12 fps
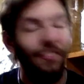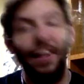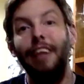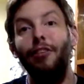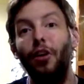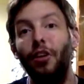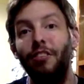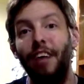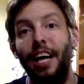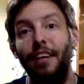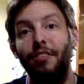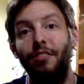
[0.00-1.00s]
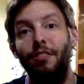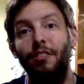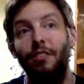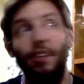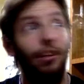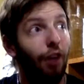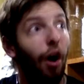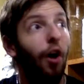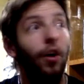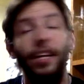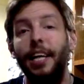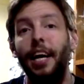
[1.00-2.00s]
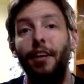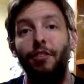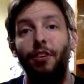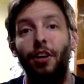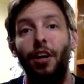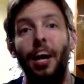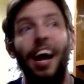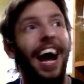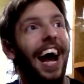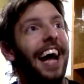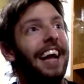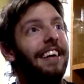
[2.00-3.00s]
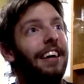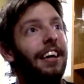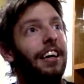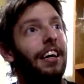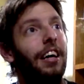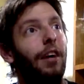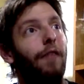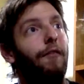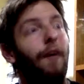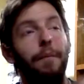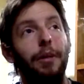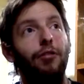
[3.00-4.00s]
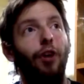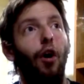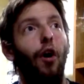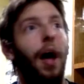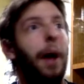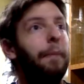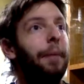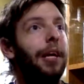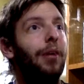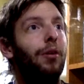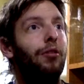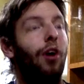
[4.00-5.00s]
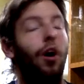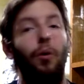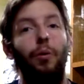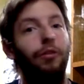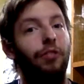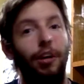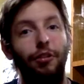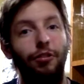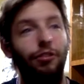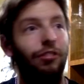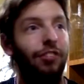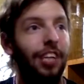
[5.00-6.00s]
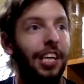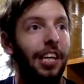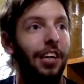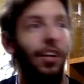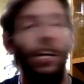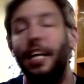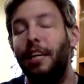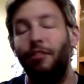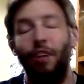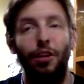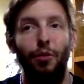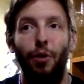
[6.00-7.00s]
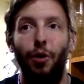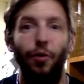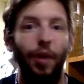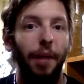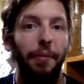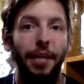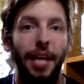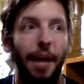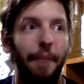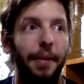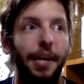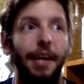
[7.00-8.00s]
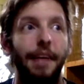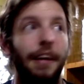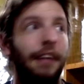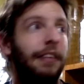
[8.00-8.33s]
That's all he says. That's all he tells her. And from this whole ambiguous, oh, well, Zeldris isn't here. He's not the one who came to get me.